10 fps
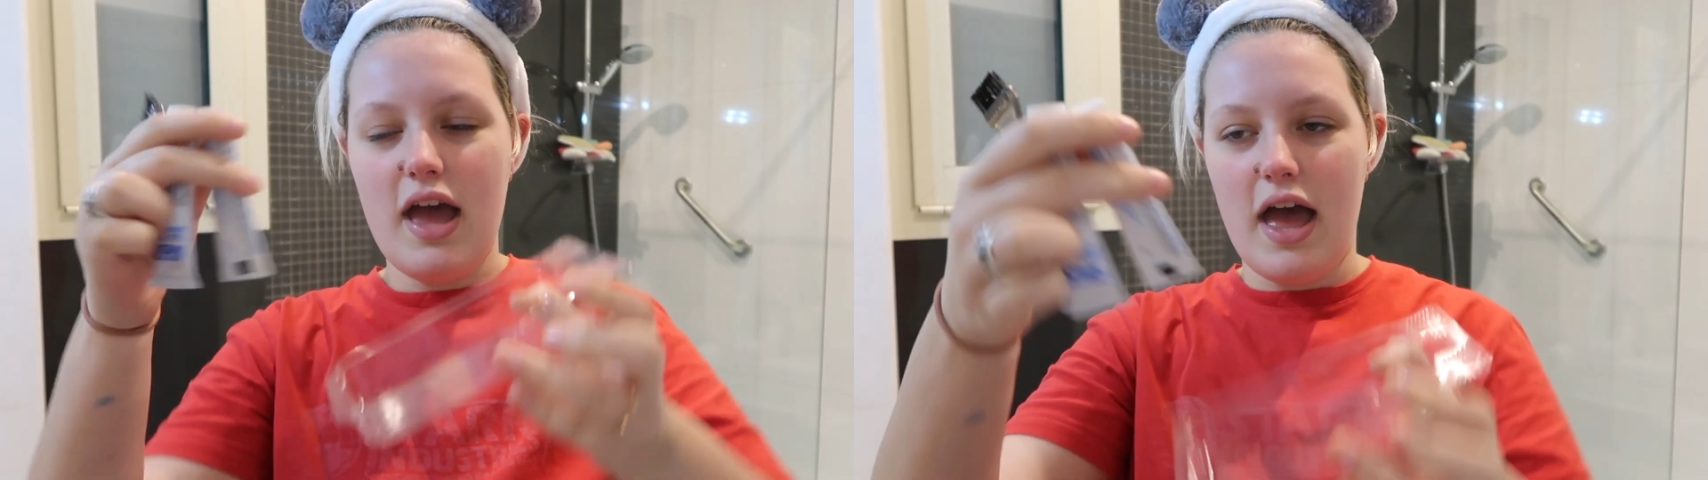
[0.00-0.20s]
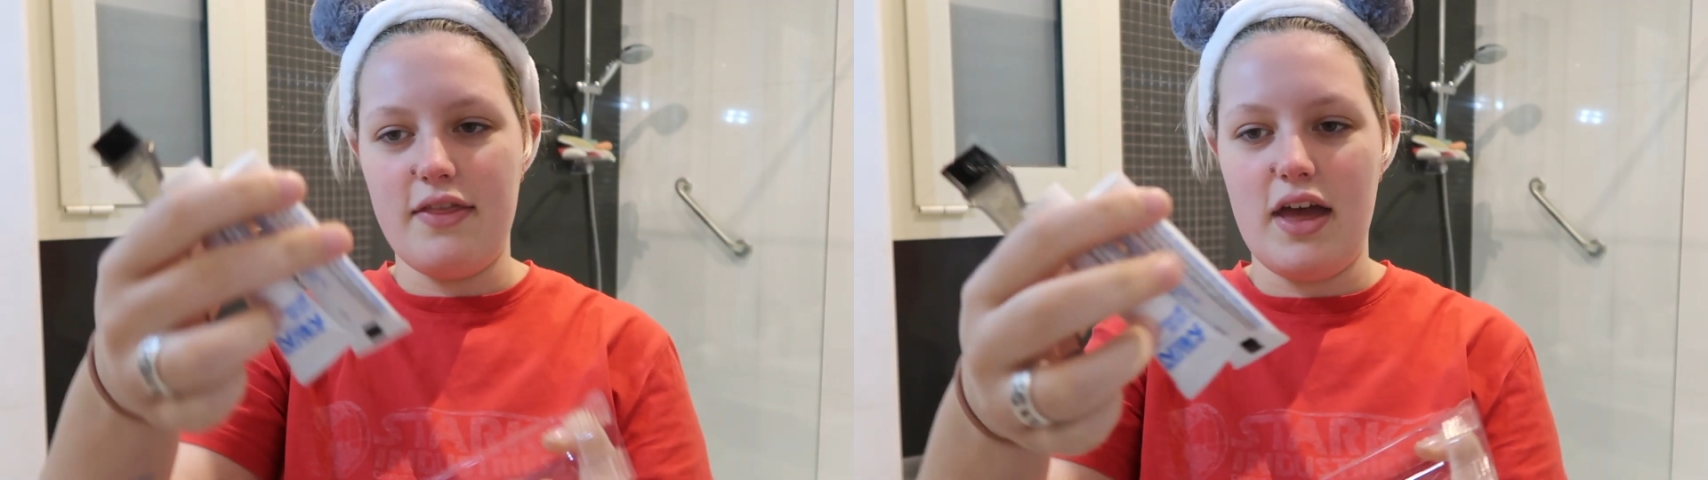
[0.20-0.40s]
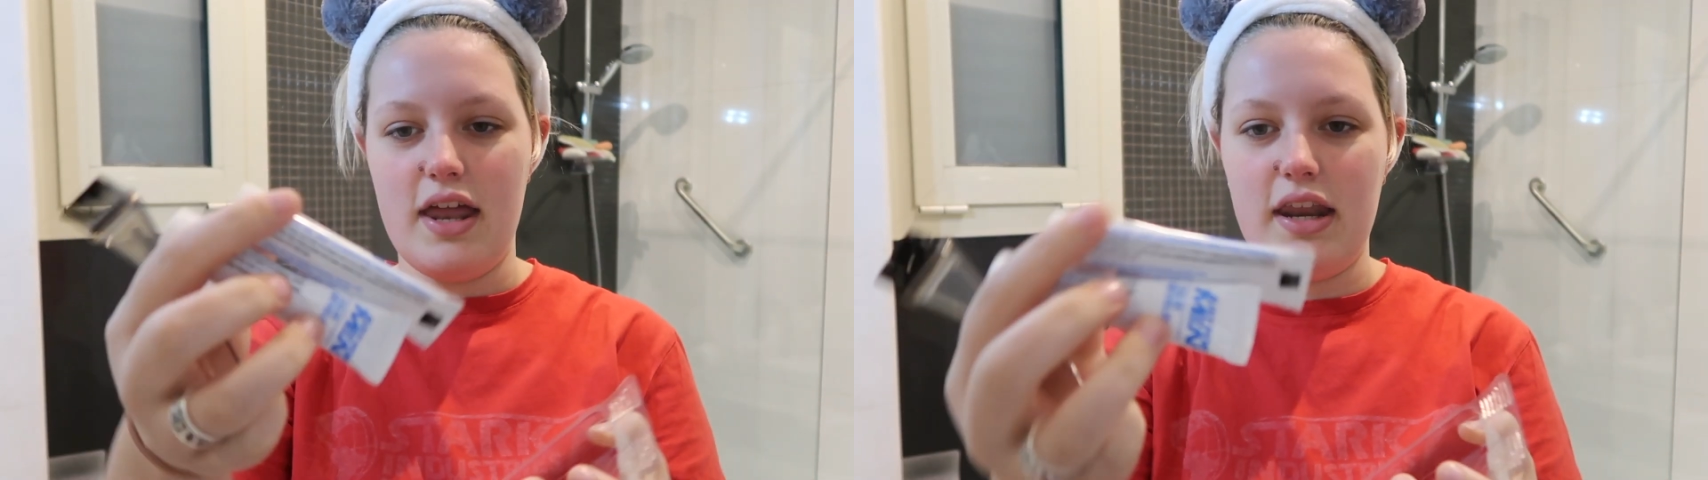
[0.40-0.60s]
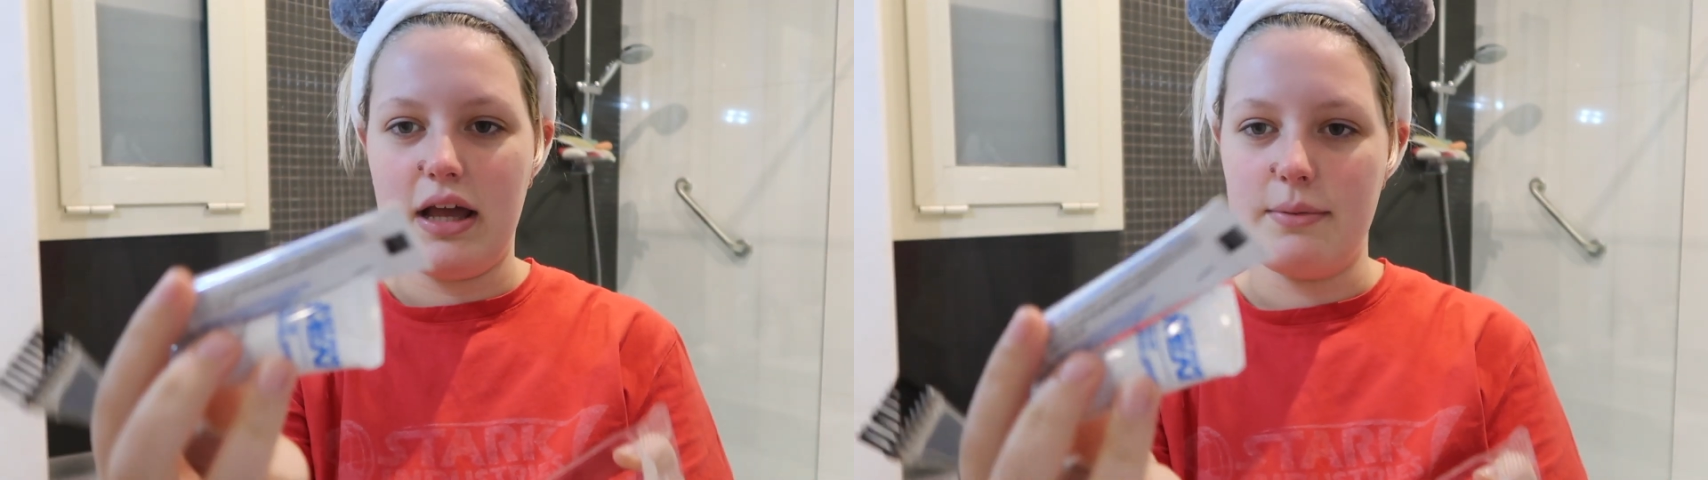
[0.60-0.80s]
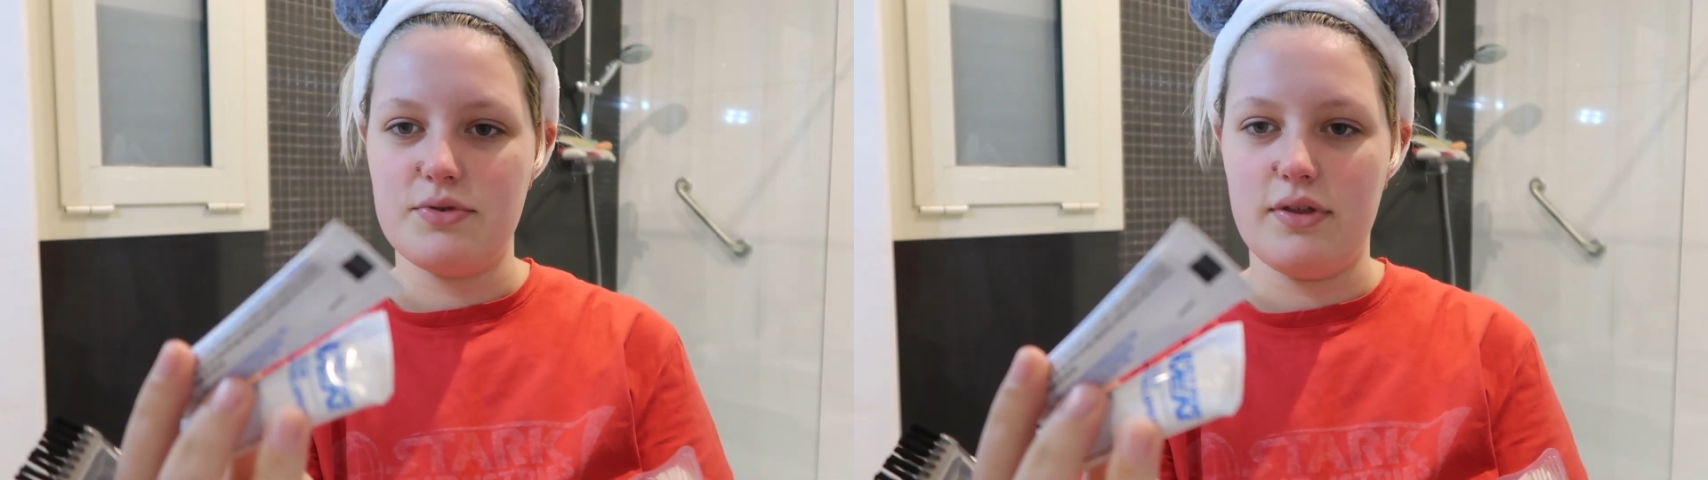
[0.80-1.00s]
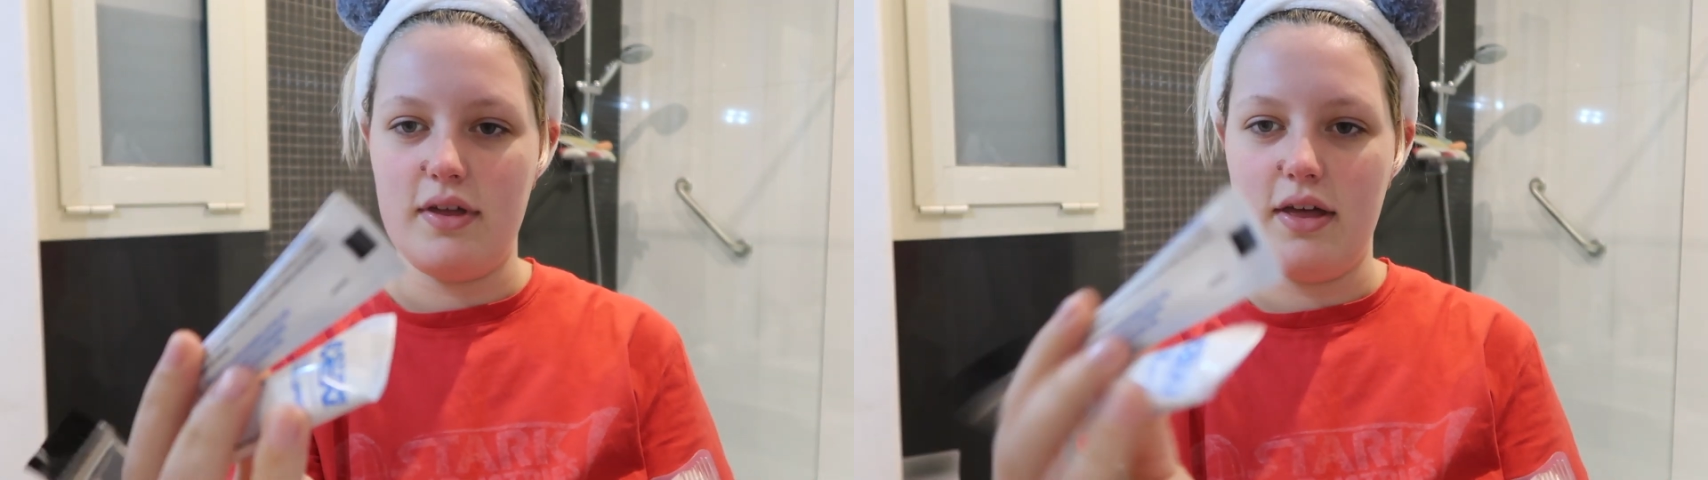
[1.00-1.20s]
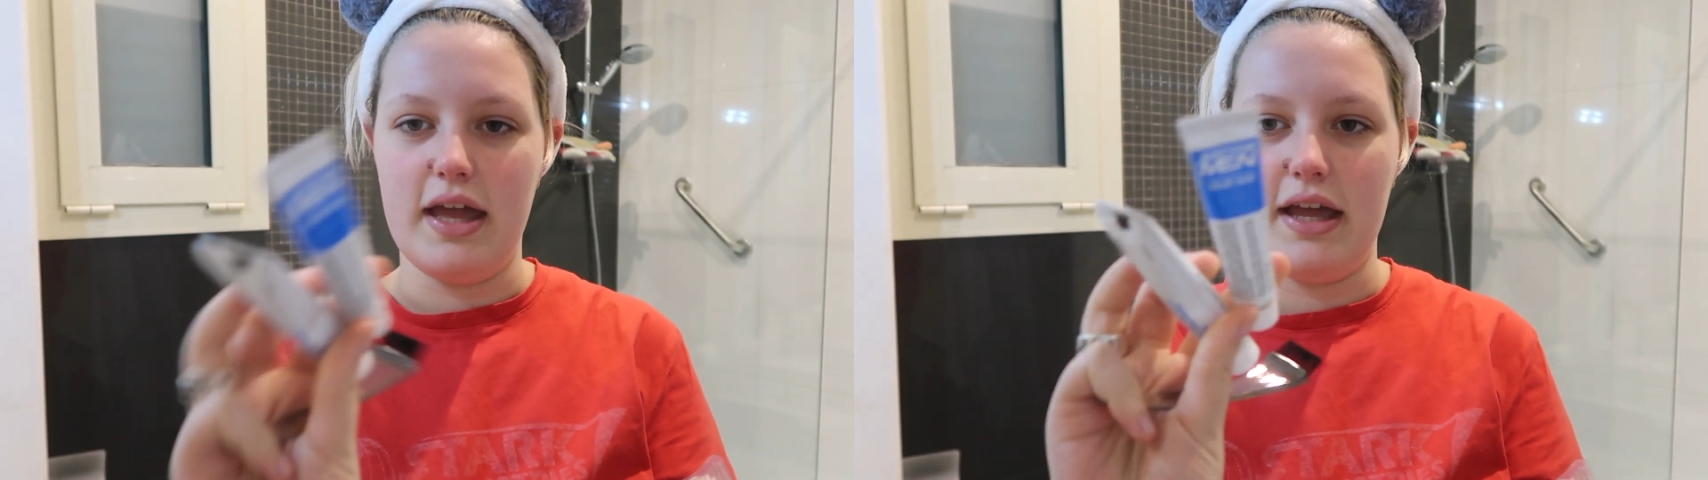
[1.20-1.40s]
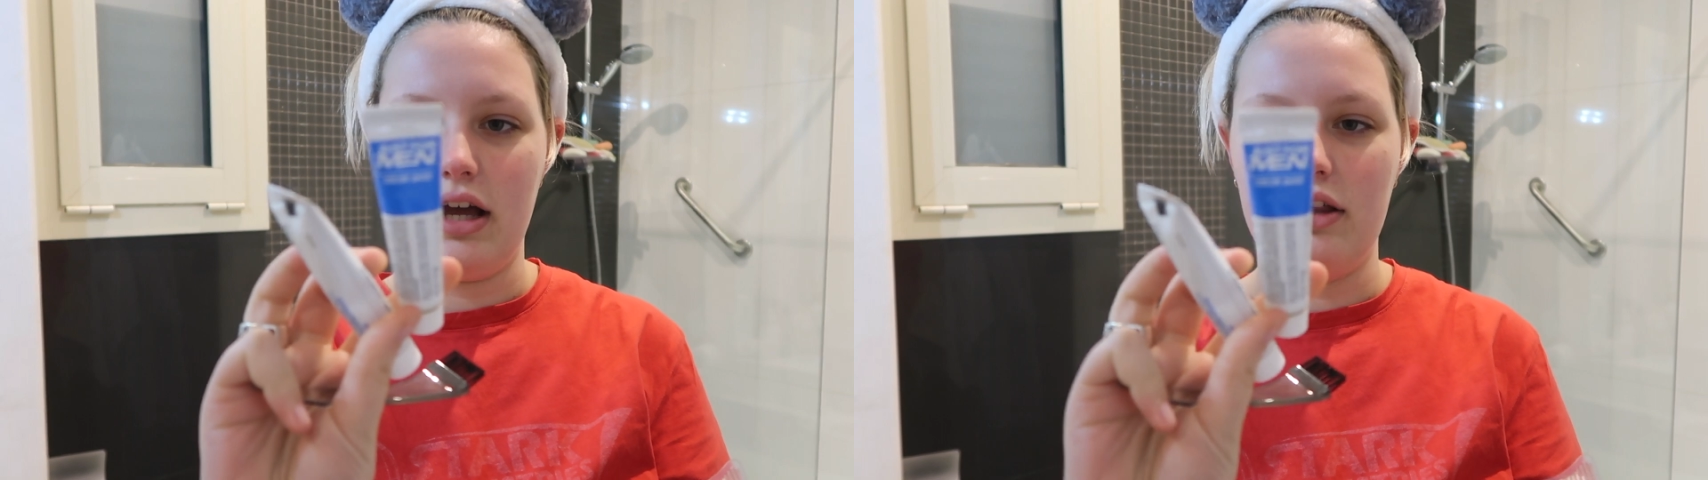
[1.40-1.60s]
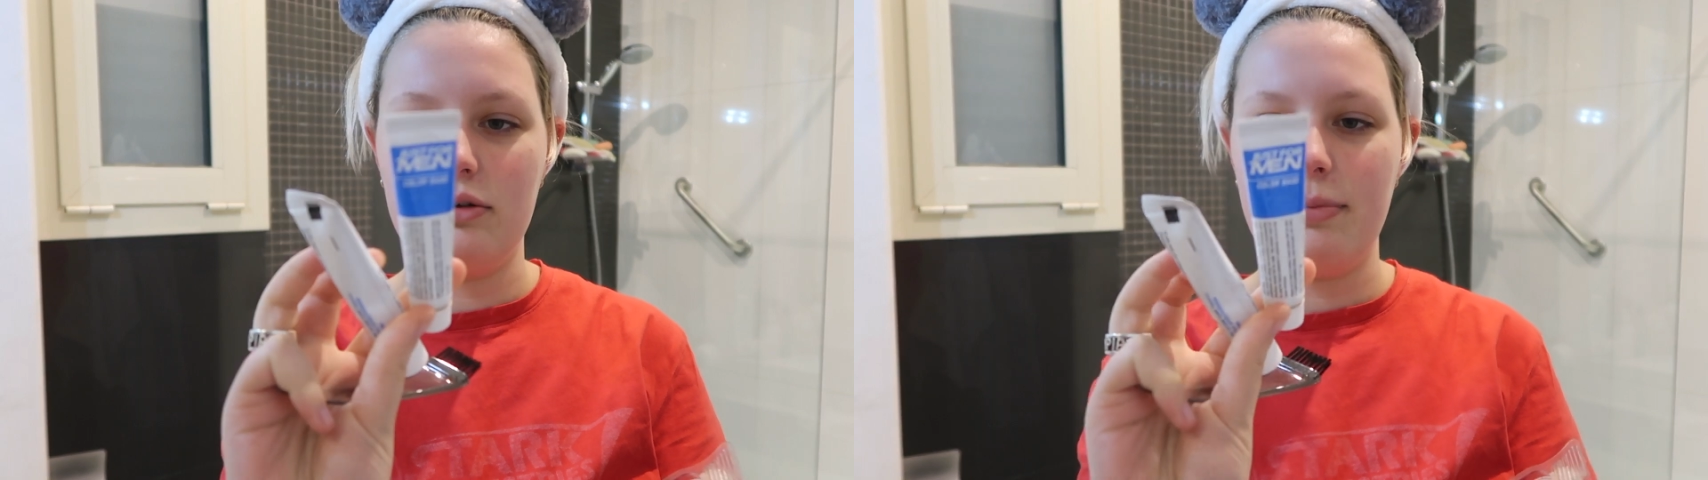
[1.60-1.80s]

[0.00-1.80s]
and then it comes with a color